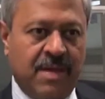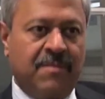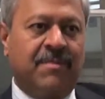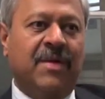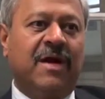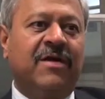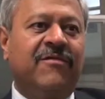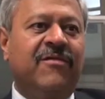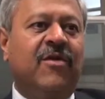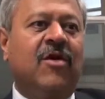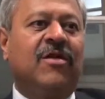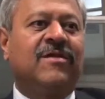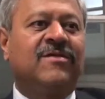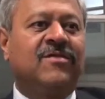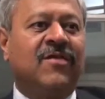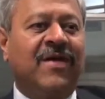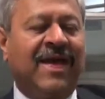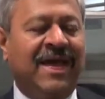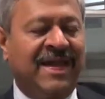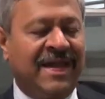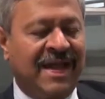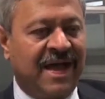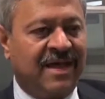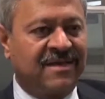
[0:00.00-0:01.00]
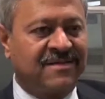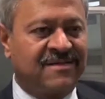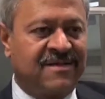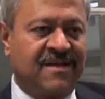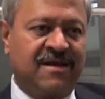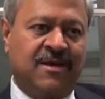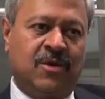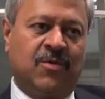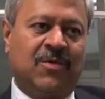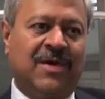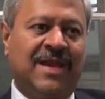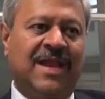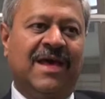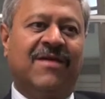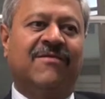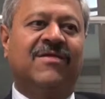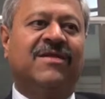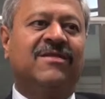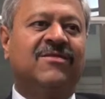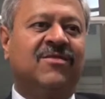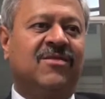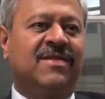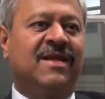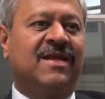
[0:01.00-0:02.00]
But we also enhanced it to a
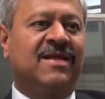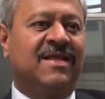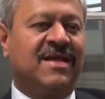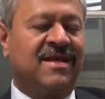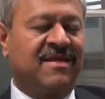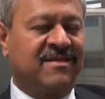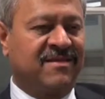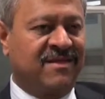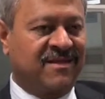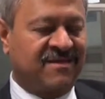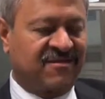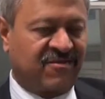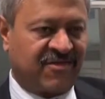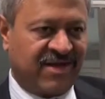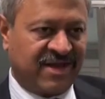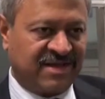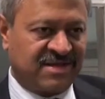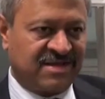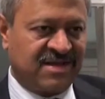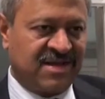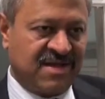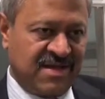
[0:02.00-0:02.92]
level so that there is a stretch